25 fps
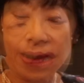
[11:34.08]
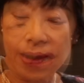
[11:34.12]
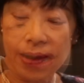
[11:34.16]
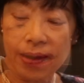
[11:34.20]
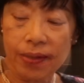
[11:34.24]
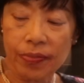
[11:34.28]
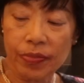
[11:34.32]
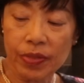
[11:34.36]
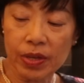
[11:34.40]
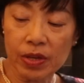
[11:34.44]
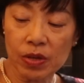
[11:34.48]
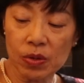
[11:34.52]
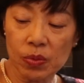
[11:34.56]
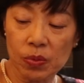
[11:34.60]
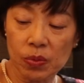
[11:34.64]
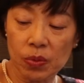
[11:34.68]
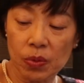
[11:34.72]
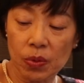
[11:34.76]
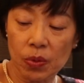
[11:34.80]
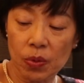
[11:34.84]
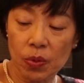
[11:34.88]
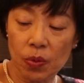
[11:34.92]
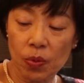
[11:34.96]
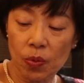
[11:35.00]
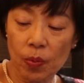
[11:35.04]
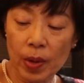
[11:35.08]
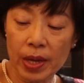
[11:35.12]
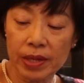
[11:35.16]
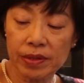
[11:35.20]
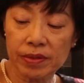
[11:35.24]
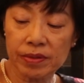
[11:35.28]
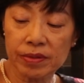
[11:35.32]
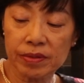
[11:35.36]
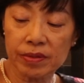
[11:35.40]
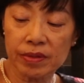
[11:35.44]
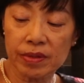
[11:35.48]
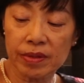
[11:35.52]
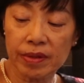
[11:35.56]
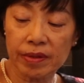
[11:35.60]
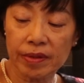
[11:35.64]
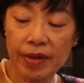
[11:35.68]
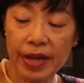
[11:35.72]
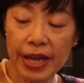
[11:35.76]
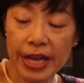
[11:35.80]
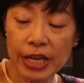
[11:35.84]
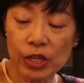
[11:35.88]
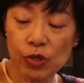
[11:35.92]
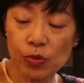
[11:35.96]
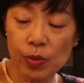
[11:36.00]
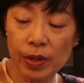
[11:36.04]
I think when
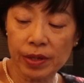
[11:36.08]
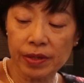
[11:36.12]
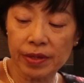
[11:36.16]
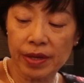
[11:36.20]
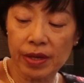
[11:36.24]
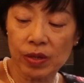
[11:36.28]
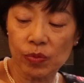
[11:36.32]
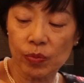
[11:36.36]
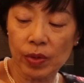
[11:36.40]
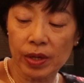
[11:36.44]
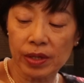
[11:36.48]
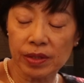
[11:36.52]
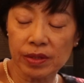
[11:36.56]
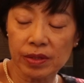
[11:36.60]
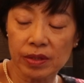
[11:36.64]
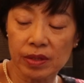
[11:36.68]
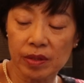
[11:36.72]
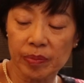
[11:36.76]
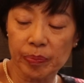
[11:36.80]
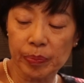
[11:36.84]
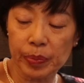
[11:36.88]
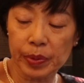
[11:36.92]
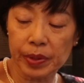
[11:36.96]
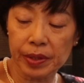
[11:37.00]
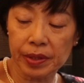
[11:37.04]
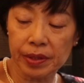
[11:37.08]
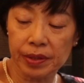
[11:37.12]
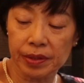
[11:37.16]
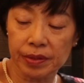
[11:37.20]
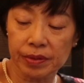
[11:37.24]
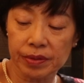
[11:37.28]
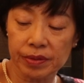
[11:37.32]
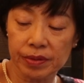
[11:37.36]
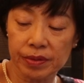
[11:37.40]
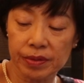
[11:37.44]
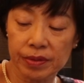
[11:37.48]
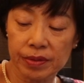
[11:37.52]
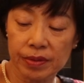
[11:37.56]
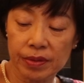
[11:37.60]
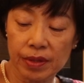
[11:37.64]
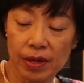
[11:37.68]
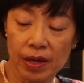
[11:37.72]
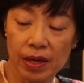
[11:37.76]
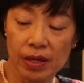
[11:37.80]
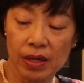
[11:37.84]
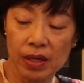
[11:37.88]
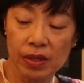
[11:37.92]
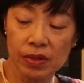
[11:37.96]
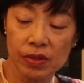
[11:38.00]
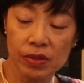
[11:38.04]
H1N1 appeared,
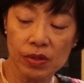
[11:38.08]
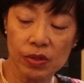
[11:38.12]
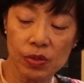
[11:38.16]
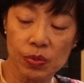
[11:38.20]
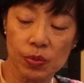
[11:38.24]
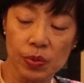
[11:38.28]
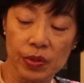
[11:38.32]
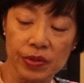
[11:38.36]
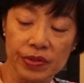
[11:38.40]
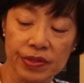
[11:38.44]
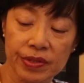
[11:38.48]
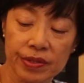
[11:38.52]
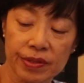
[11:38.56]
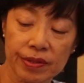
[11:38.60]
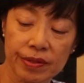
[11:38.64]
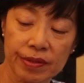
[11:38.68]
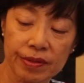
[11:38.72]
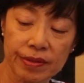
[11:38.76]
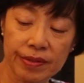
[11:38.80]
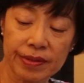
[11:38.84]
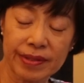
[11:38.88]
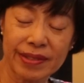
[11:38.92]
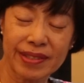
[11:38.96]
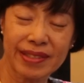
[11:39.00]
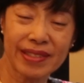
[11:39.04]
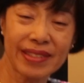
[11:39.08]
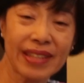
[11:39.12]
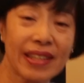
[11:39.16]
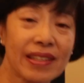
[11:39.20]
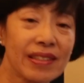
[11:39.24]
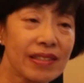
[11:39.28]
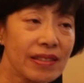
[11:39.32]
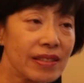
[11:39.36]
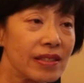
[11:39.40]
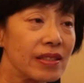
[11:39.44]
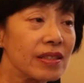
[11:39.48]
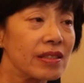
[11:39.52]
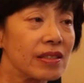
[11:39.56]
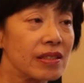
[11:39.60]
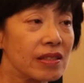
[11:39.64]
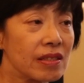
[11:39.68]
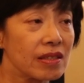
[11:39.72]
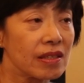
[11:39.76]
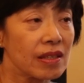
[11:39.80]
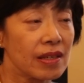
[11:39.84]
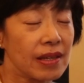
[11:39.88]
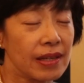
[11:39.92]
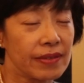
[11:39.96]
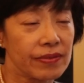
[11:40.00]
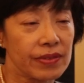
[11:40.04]
and this was 6
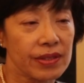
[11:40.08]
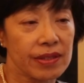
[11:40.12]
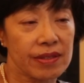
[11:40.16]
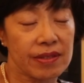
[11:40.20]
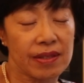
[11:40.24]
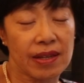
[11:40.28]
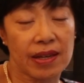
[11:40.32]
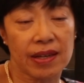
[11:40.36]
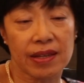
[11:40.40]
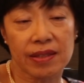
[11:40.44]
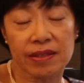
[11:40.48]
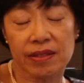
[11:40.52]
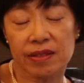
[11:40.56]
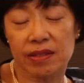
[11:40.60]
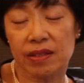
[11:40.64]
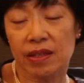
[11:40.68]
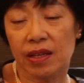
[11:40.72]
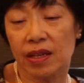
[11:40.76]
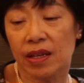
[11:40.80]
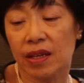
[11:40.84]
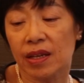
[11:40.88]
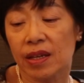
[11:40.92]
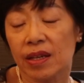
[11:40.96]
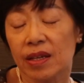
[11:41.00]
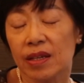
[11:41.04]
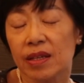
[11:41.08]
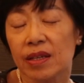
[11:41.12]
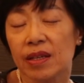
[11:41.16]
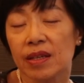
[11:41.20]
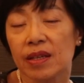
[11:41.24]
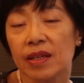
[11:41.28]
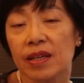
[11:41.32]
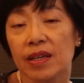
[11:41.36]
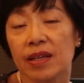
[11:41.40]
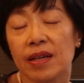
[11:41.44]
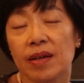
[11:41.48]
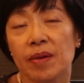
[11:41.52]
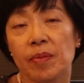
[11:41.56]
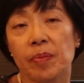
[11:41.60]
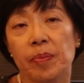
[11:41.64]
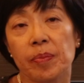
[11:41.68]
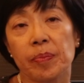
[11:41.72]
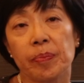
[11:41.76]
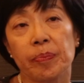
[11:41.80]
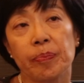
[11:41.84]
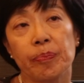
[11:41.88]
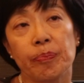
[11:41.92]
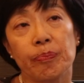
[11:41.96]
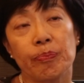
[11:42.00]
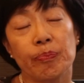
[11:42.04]
years after SARS,
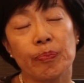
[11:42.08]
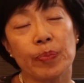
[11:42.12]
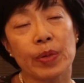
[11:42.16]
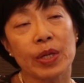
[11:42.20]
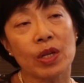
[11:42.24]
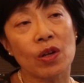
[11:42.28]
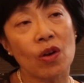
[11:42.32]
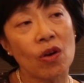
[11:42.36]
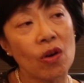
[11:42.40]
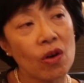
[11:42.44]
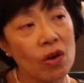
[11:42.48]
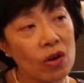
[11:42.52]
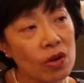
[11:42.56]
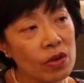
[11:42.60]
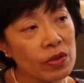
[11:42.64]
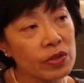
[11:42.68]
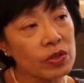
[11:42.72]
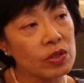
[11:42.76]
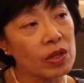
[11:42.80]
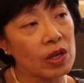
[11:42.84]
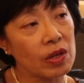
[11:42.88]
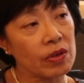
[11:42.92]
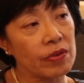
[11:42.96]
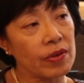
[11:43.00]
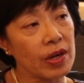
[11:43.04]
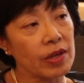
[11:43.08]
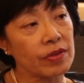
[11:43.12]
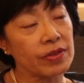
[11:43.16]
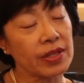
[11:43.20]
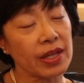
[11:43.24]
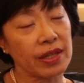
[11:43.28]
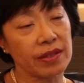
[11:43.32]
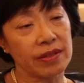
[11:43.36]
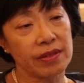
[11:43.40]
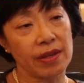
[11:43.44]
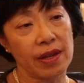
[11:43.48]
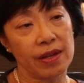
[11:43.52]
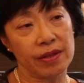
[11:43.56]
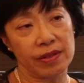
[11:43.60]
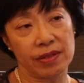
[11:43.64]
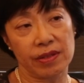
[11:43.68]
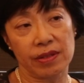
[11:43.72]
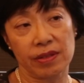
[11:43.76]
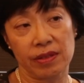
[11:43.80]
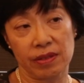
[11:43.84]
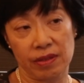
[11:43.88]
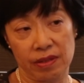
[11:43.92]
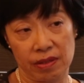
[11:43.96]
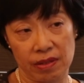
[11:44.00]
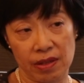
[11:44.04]
because of our
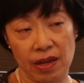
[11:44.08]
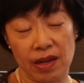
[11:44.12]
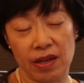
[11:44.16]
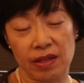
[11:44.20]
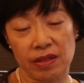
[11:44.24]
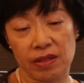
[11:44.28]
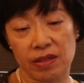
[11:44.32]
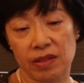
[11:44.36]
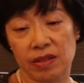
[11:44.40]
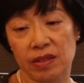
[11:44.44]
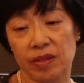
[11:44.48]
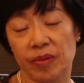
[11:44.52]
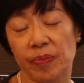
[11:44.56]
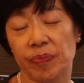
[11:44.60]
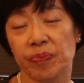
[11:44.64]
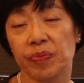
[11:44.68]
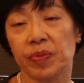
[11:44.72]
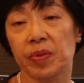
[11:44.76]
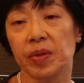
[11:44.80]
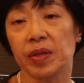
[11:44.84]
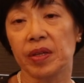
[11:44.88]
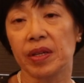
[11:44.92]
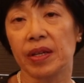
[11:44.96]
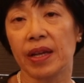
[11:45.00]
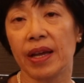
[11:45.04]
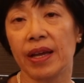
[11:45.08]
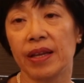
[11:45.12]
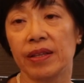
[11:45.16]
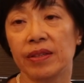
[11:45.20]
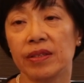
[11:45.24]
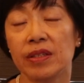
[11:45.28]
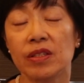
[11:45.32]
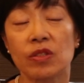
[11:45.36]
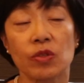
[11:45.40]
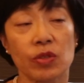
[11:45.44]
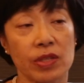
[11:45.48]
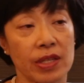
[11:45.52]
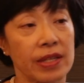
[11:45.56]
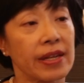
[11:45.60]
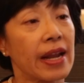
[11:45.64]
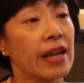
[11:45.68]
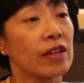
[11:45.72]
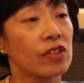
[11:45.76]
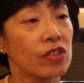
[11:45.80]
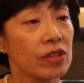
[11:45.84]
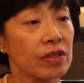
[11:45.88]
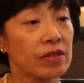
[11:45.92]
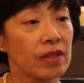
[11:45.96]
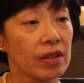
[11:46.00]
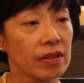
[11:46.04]
success in SARS, and this was a
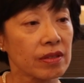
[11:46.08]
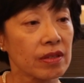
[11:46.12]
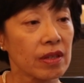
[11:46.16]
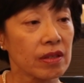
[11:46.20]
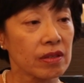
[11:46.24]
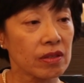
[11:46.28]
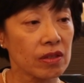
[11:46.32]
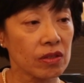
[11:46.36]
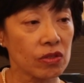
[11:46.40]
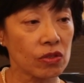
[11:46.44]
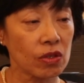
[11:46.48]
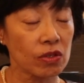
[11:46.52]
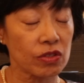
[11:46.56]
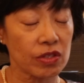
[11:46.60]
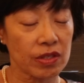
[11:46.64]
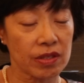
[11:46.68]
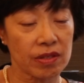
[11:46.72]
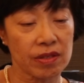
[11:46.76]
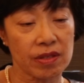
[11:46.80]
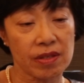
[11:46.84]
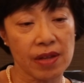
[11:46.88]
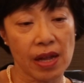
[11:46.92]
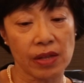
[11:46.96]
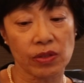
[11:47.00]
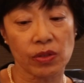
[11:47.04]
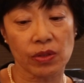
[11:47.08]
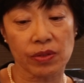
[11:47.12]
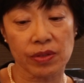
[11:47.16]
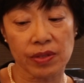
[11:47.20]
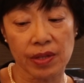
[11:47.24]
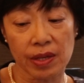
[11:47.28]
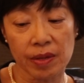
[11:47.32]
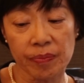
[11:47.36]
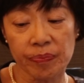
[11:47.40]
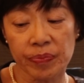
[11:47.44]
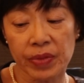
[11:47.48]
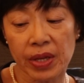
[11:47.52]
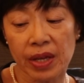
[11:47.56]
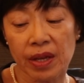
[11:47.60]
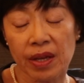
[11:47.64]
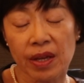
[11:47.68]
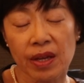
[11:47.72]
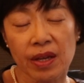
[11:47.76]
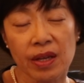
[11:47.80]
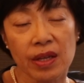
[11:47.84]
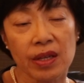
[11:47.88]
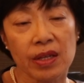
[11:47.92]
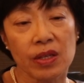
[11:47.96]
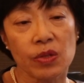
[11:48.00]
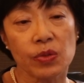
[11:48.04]
national success, it's not just Tan Tock Seng,
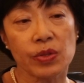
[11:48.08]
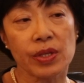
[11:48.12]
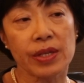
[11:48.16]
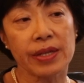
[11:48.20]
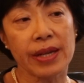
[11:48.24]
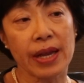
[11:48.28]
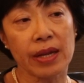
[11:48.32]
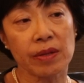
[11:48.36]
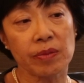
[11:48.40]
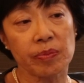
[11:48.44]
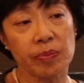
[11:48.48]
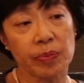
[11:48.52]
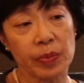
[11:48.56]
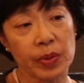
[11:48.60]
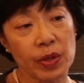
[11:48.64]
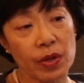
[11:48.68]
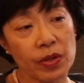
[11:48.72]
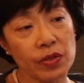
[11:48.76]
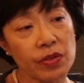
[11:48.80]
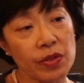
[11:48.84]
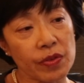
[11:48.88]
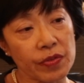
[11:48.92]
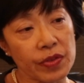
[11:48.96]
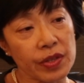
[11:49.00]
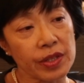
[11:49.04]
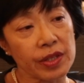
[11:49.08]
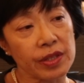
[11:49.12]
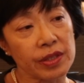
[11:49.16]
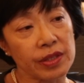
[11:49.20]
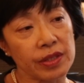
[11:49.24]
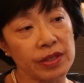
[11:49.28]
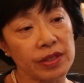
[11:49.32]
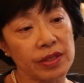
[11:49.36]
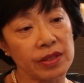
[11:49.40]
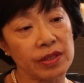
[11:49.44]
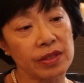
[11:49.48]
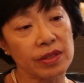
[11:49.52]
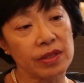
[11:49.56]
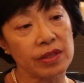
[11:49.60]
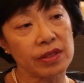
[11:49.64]
because of the